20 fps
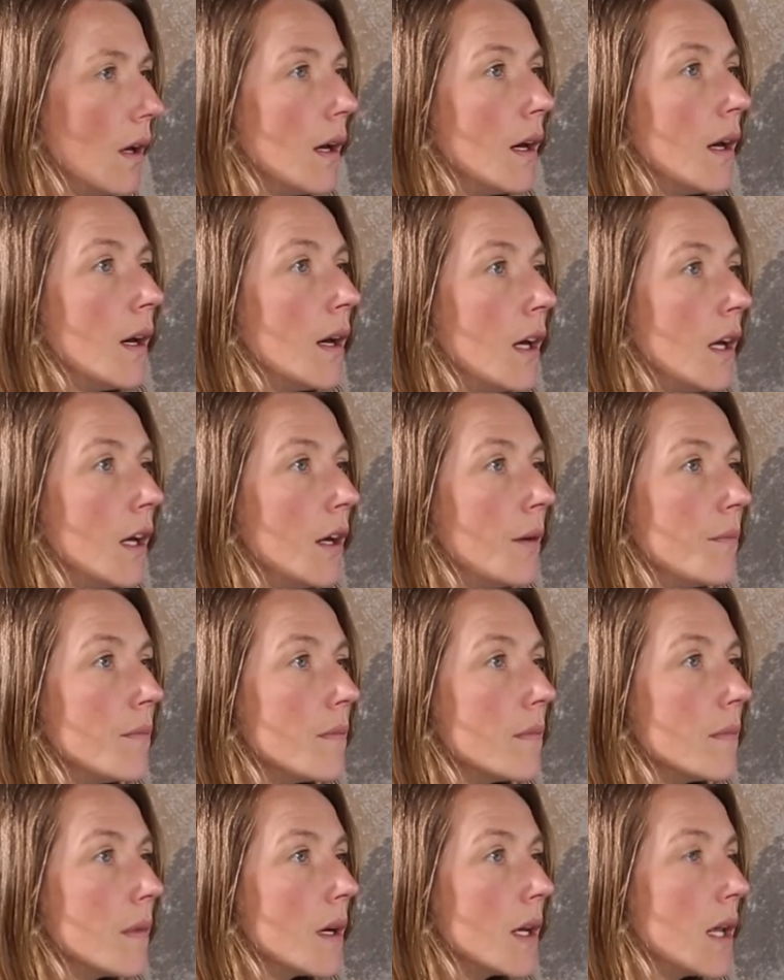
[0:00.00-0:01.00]
Um,
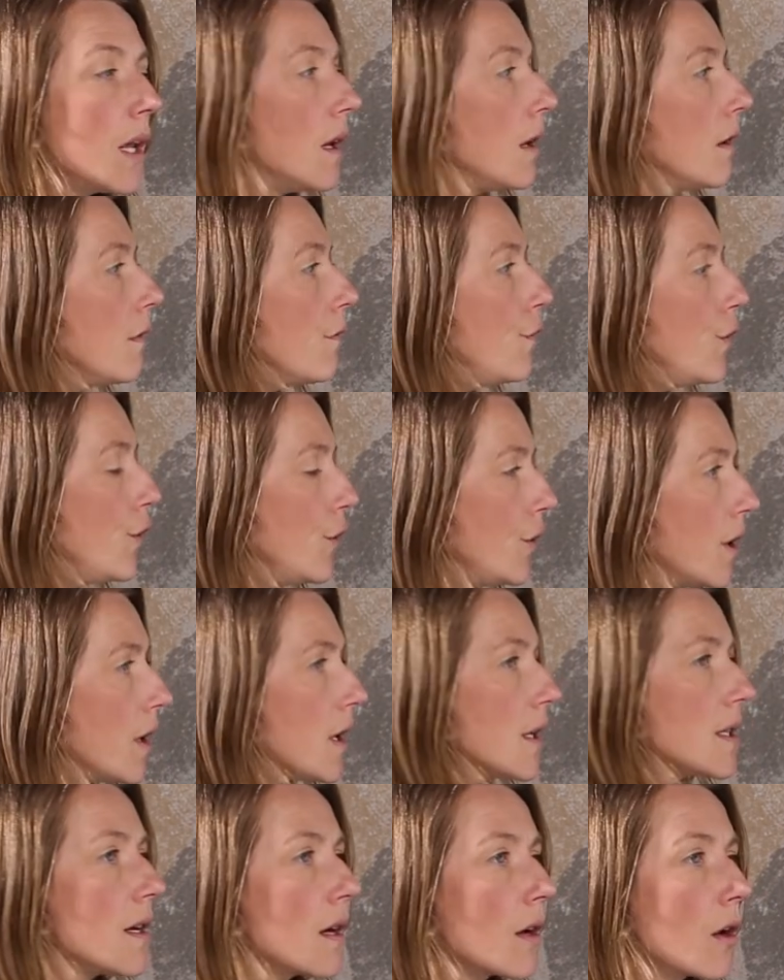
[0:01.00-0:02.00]
again, viewing it
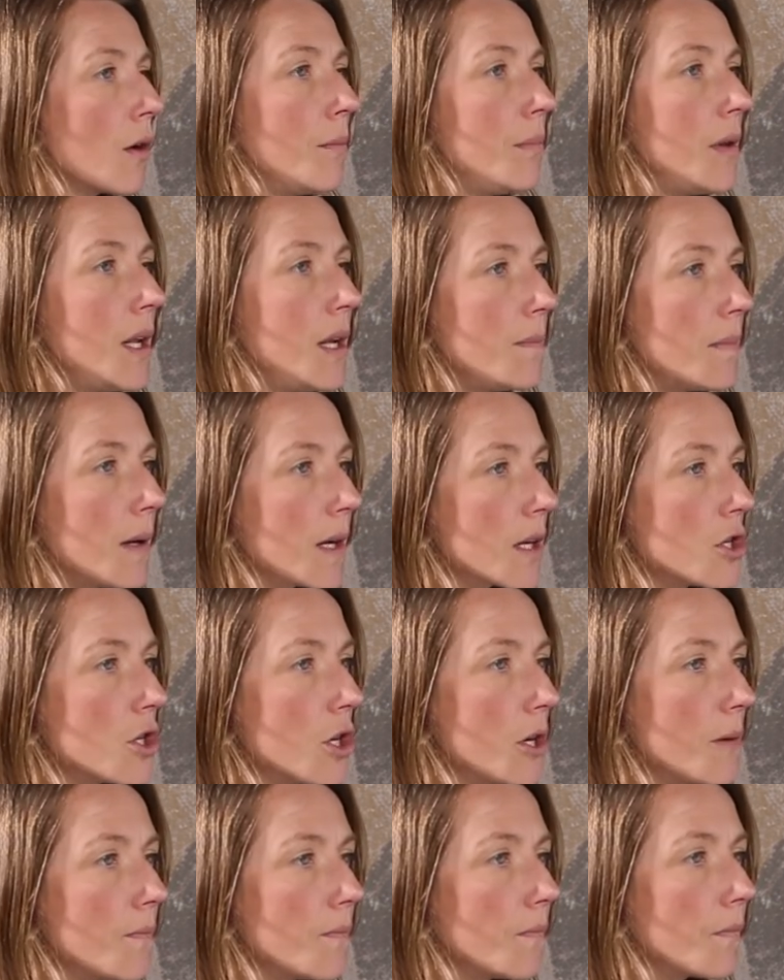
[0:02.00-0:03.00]
as a complete
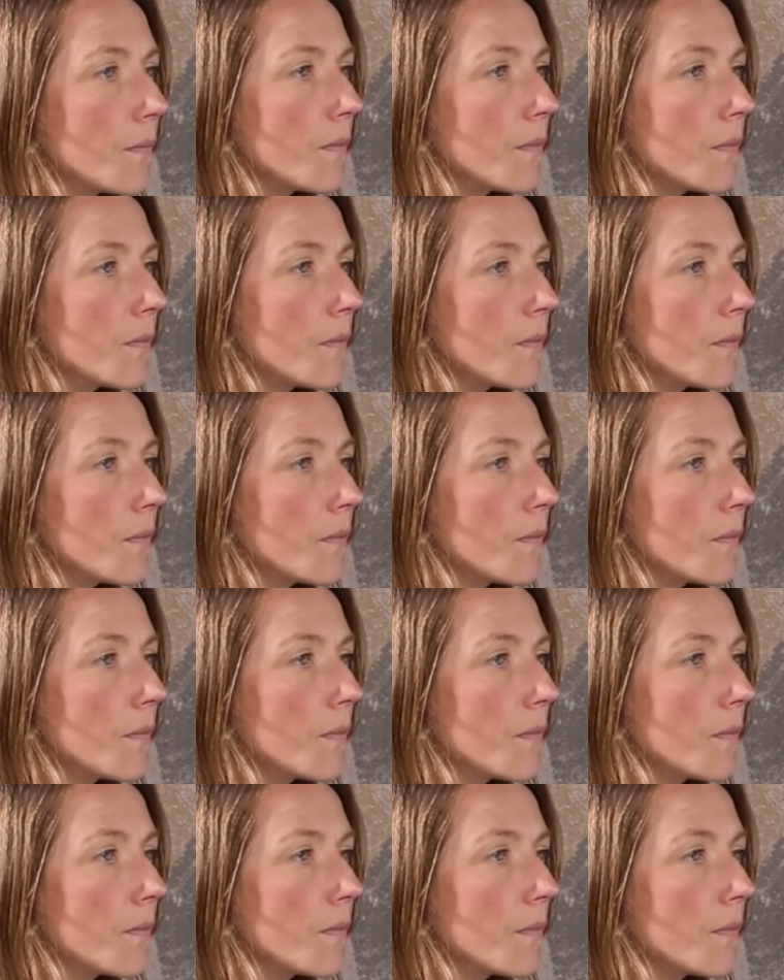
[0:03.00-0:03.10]
picture,